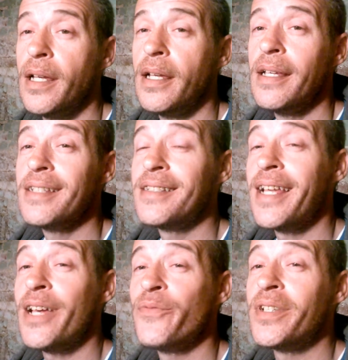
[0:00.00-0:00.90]
is
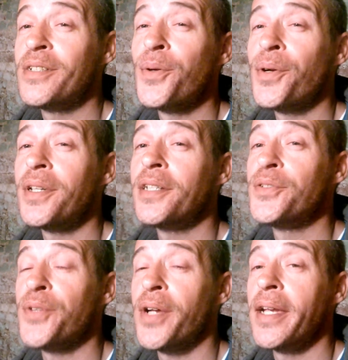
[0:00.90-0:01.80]
now Victoria
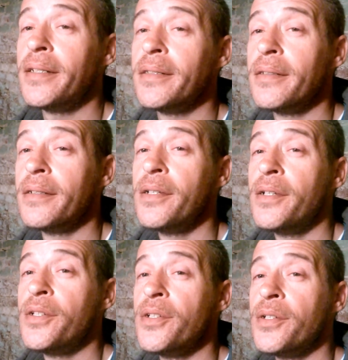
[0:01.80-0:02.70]
Drain,
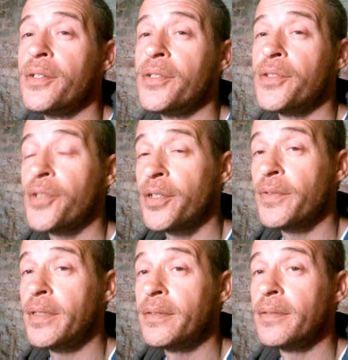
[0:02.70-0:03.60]

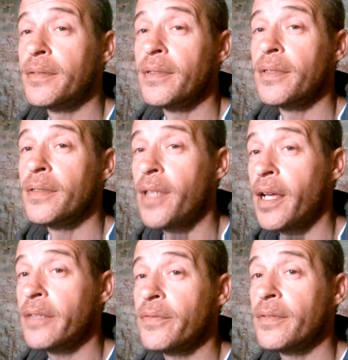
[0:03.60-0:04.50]
serving
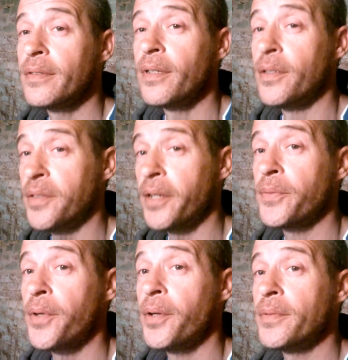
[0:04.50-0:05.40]
life on death row.